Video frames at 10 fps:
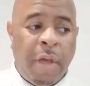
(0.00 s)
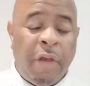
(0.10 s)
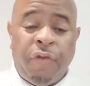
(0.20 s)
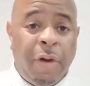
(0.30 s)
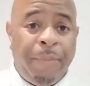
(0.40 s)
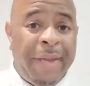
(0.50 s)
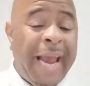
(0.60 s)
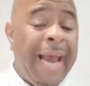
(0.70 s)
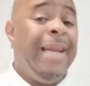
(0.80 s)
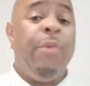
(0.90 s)
it shouldn't
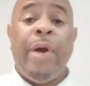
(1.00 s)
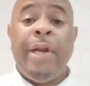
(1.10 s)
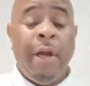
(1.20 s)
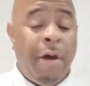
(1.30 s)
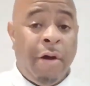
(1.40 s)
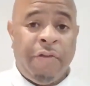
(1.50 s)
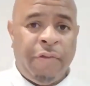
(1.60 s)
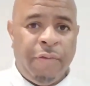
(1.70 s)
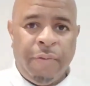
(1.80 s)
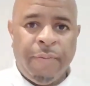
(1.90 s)
be anywhere near
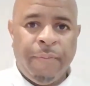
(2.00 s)
Arsenal.